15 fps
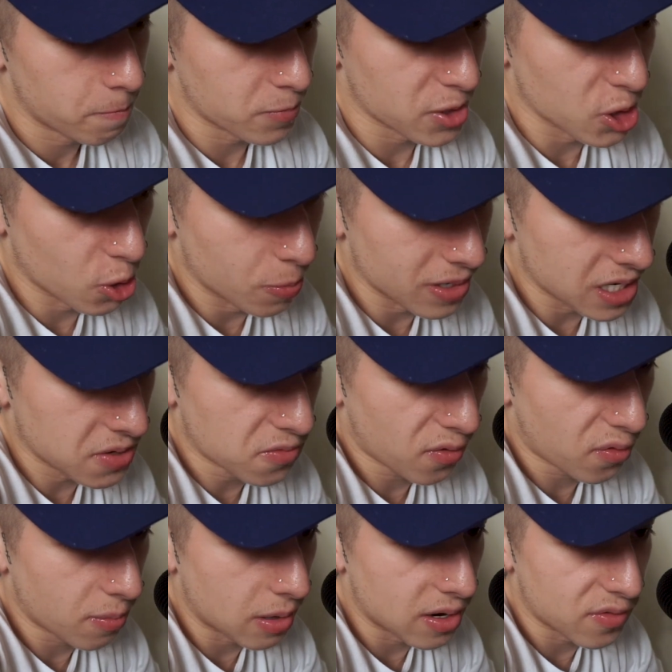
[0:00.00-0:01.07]
But even
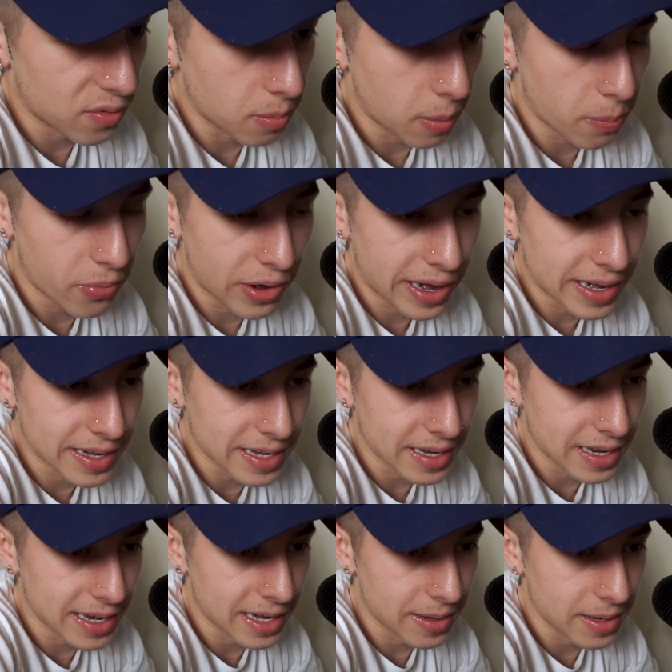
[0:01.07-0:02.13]
from a
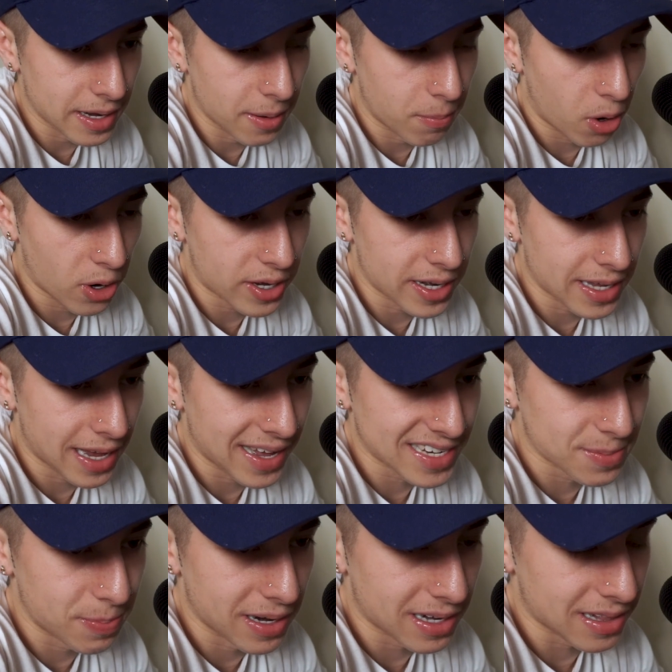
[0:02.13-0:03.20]
branding in a marketing
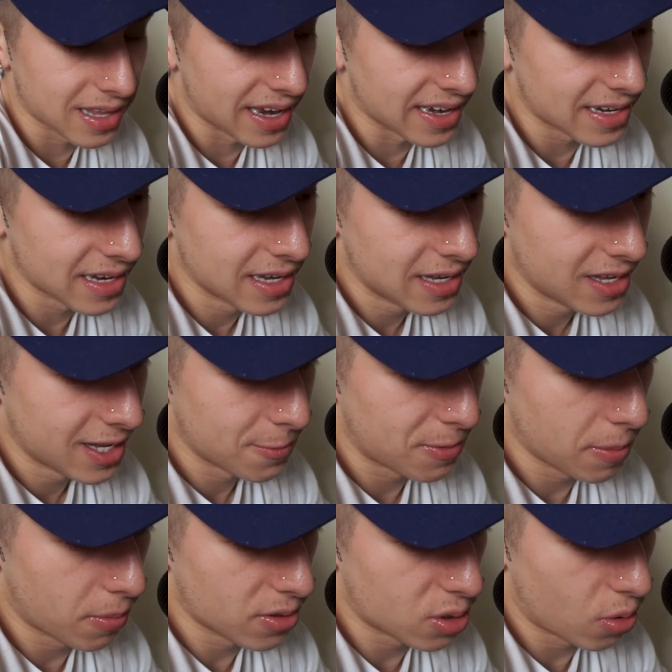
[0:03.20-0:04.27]
aspect, like
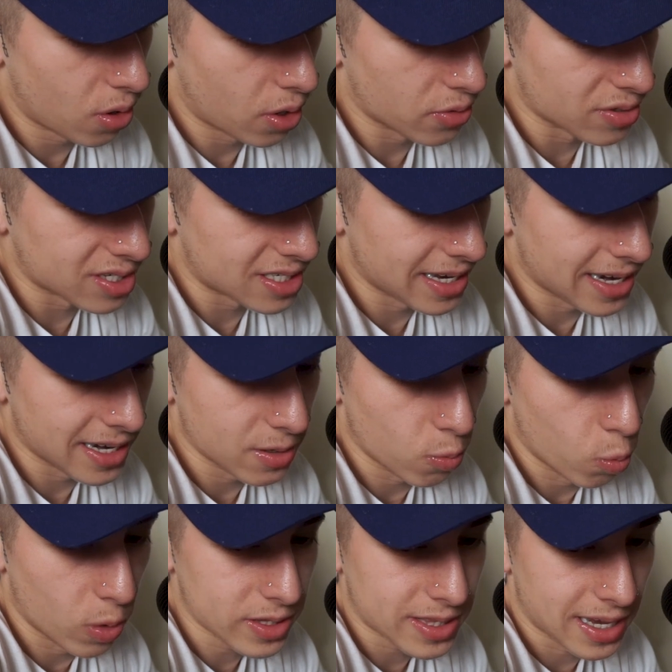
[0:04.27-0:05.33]
people don't understand
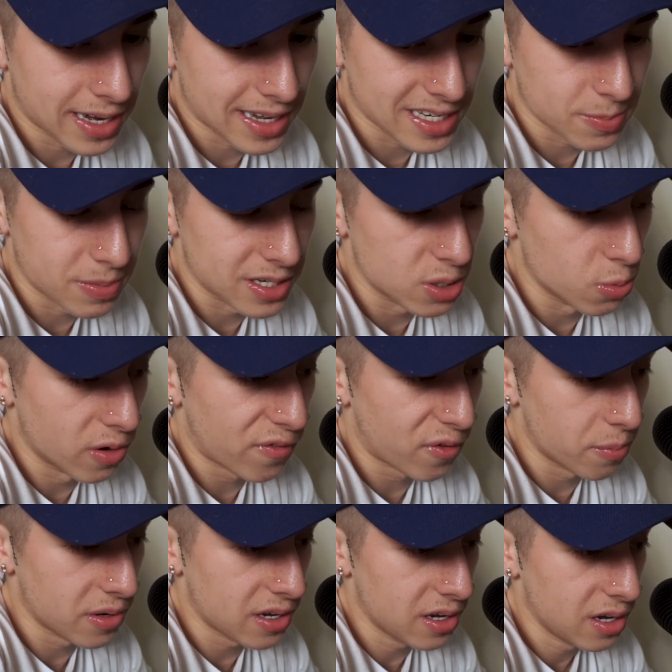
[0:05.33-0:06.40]
what that has been doing for
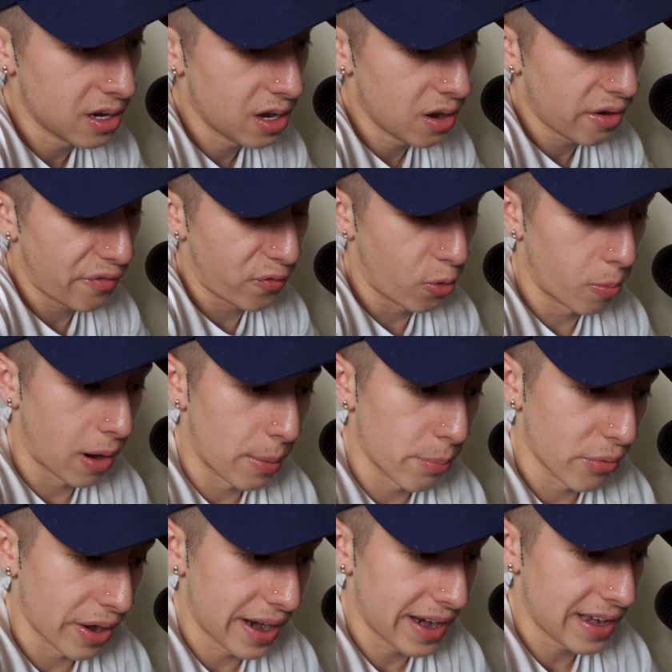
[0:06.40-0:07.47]
me, for my
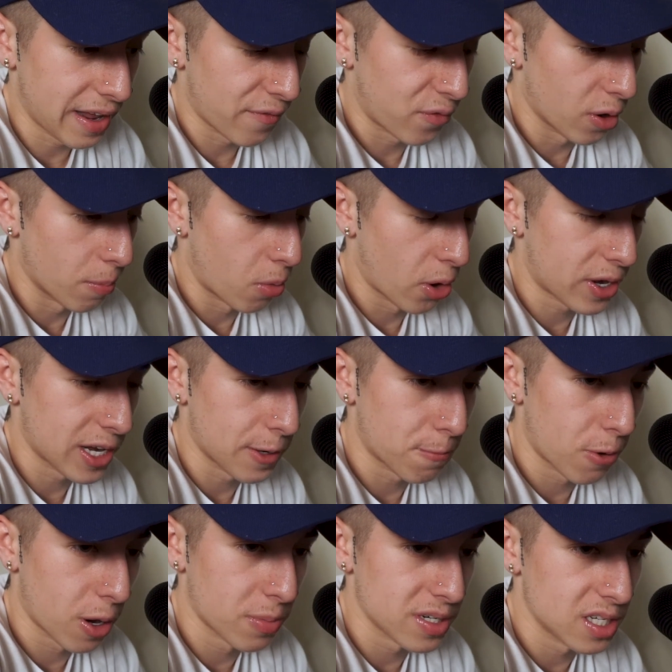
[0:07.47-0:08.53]
brand, and for the marketing
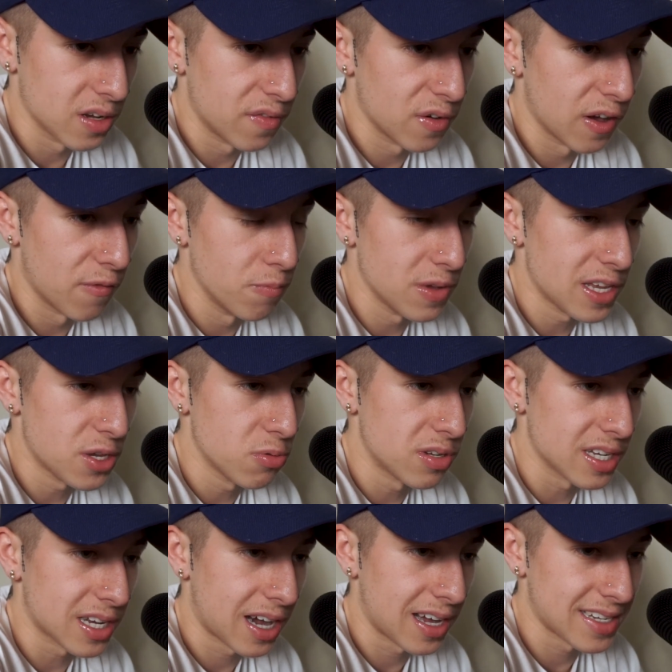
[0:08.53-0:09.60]
purpose of me
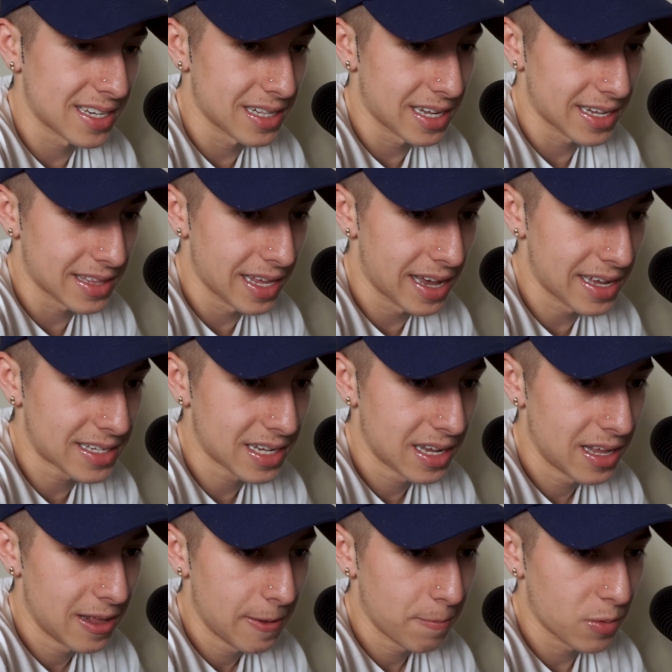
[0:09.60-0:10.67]
using content like that.
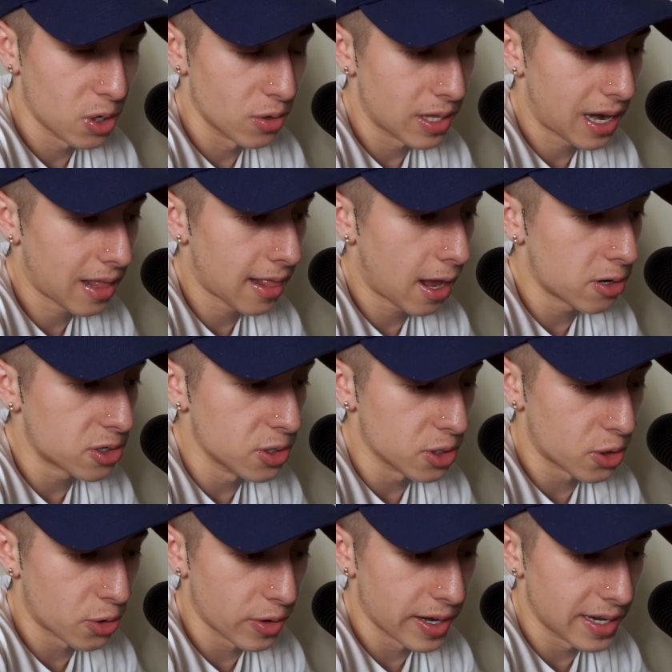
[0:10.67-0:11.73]
That allows you to
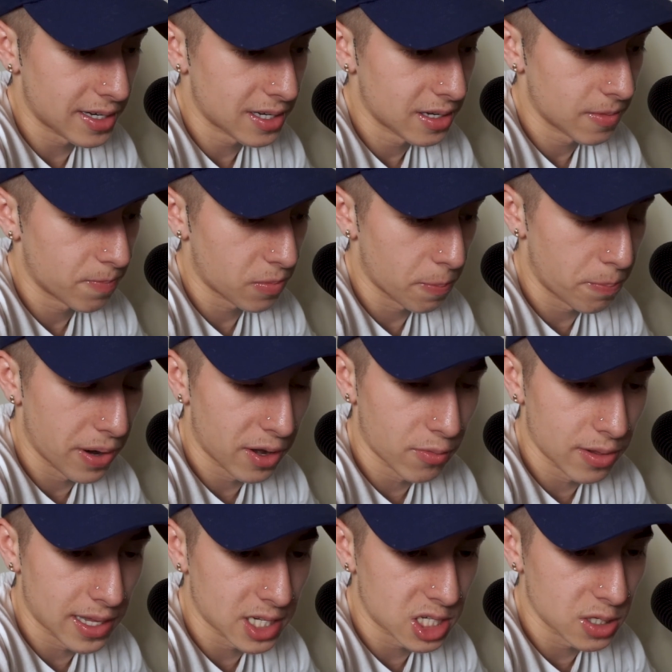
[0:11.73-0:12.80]
create better
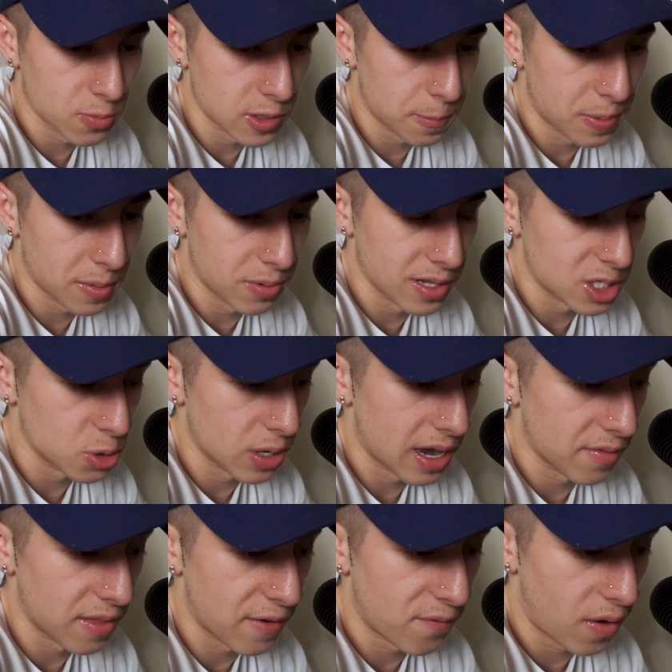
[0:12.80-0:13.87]
relationship with the people that you
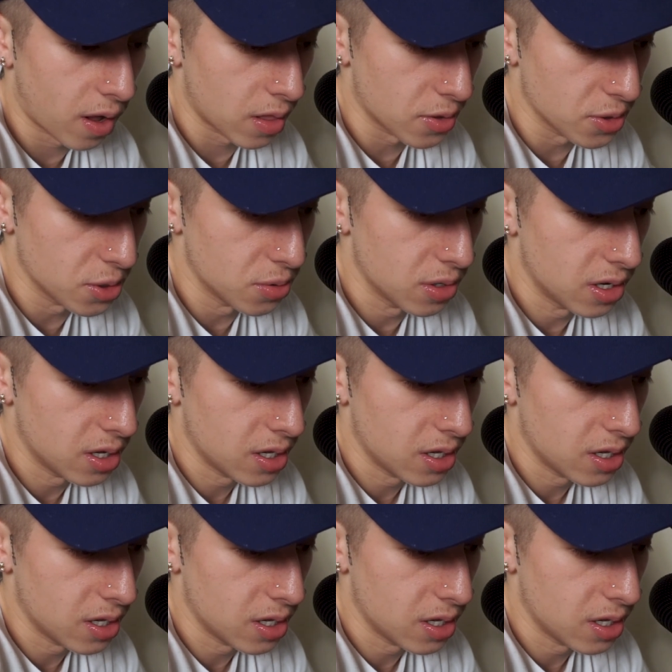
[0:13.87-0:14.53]
have that follow you.